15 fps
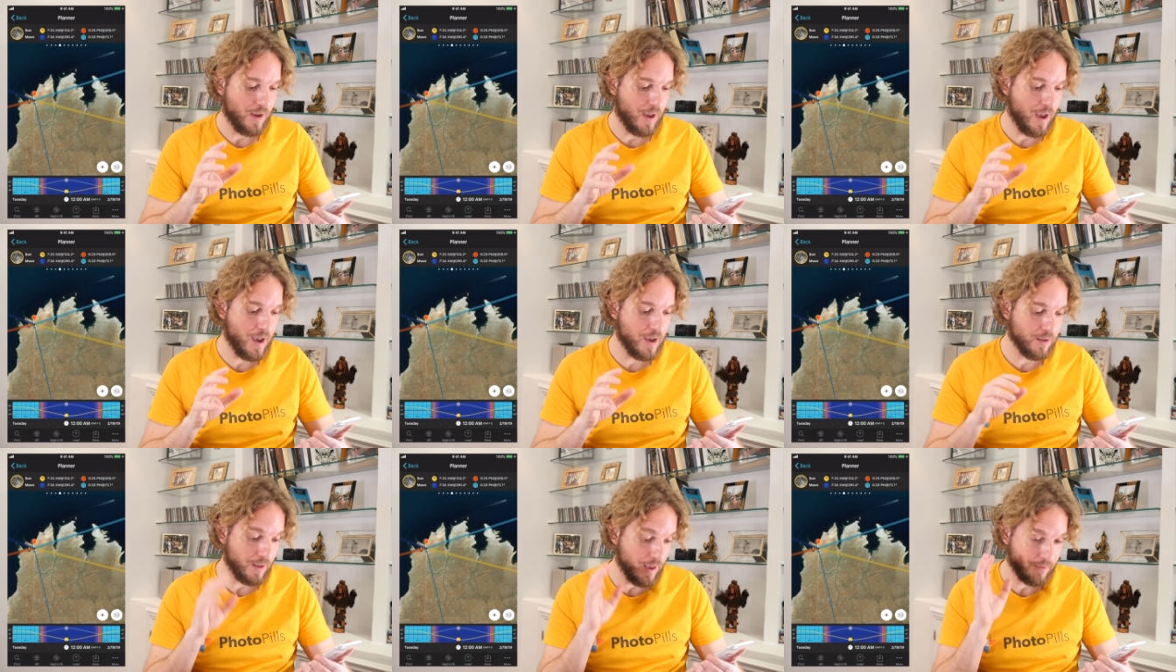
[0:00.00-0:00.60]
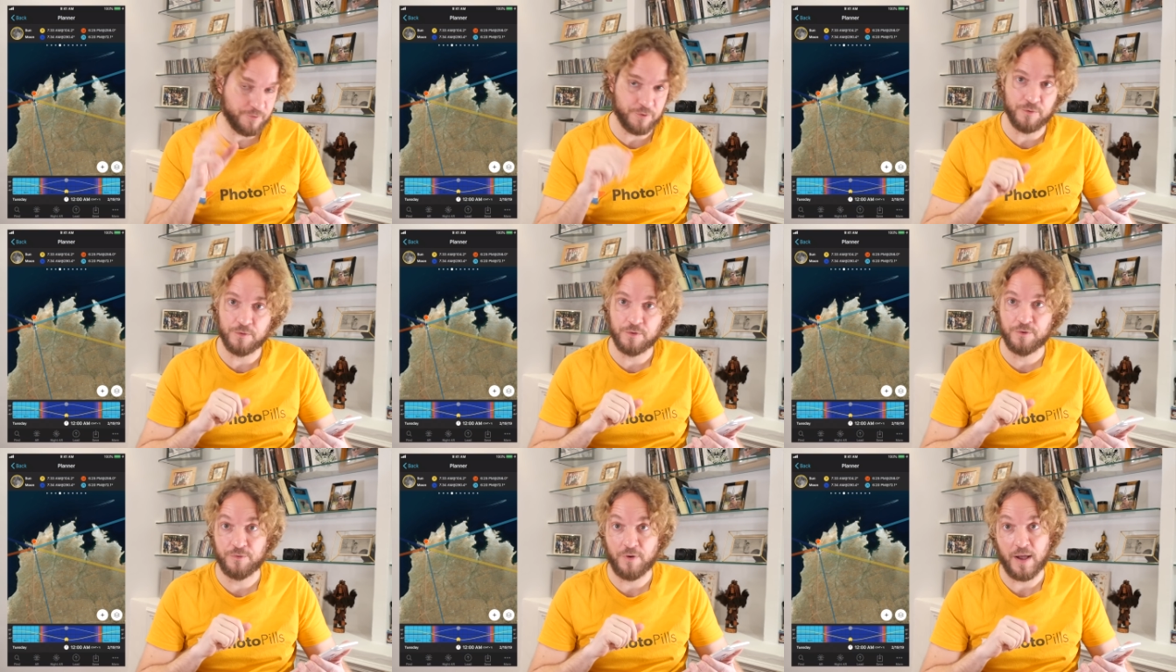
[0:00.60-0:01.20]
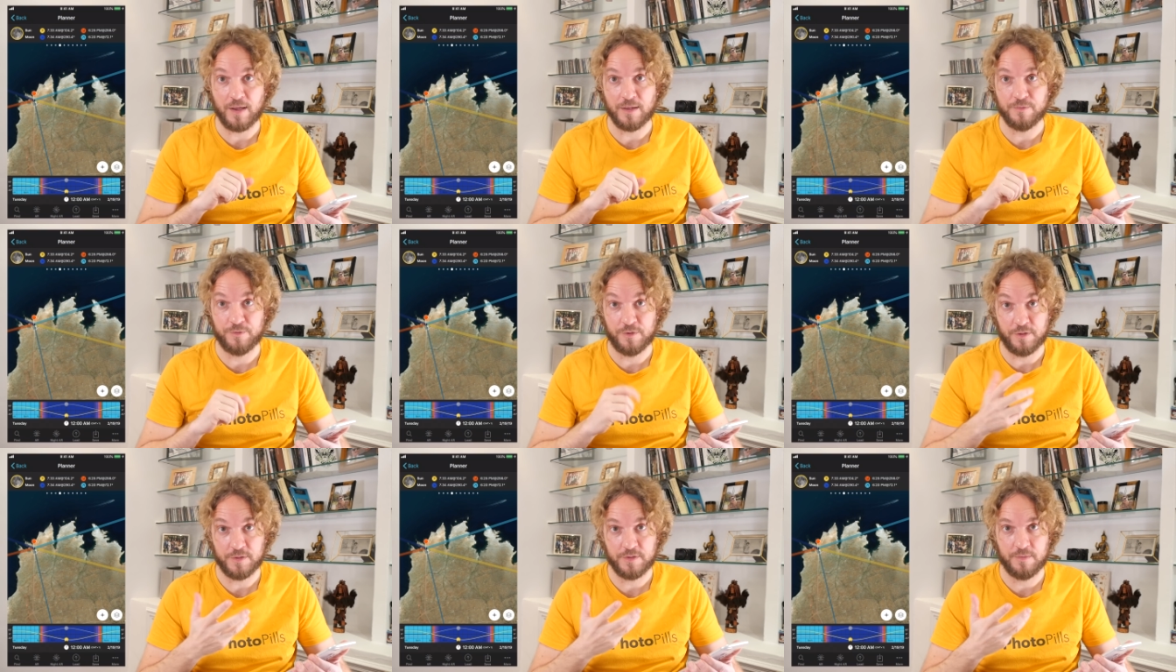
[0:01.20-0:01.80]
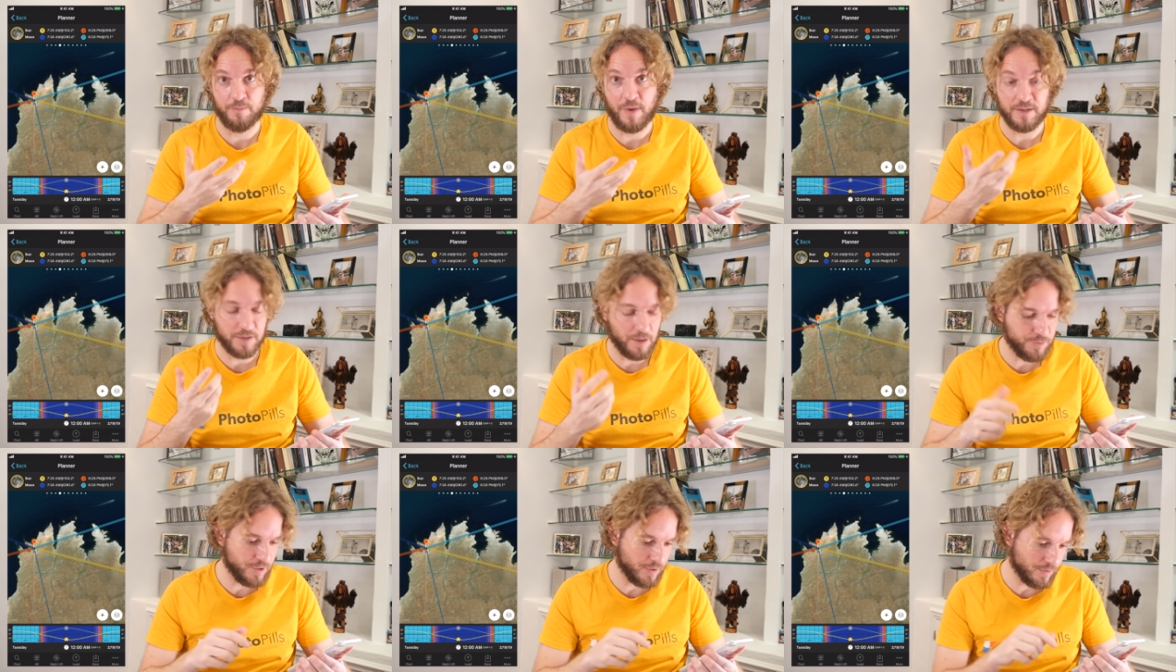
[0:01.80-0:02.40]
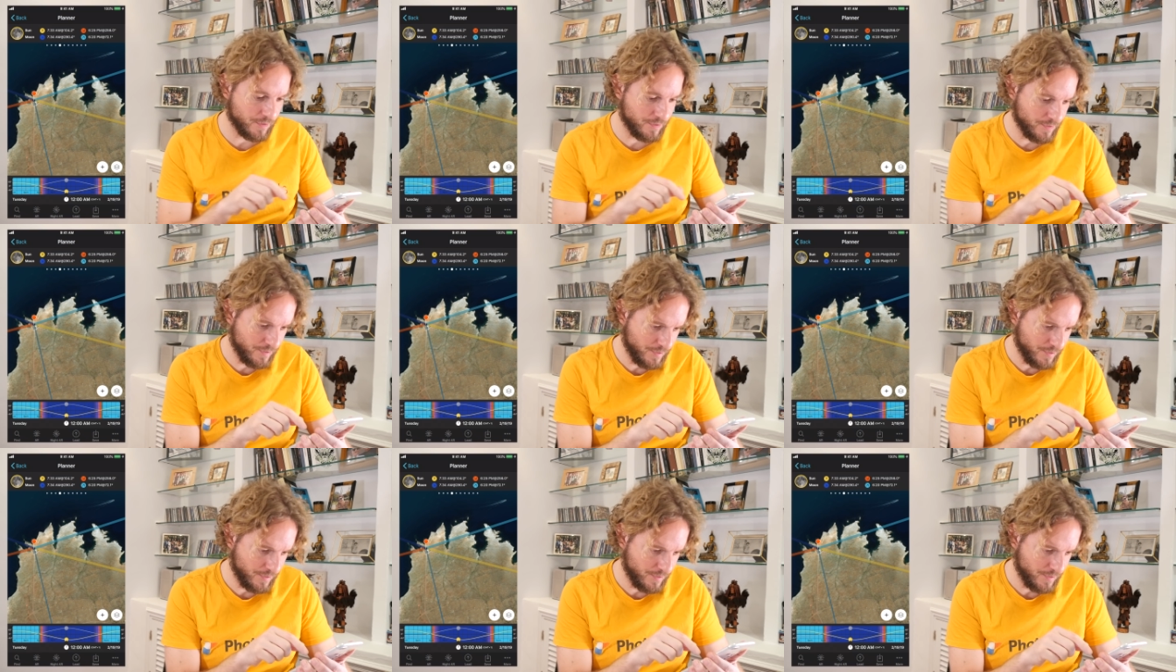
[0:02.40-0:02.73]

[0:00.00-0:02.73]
I'll have to find first my subject.